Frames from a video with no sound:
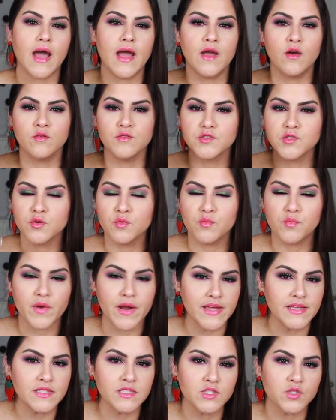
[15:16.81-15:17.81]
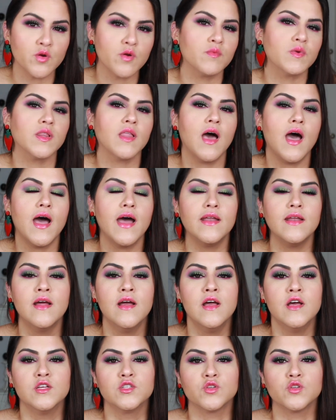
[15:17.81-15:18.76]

I also brainstorm a lot.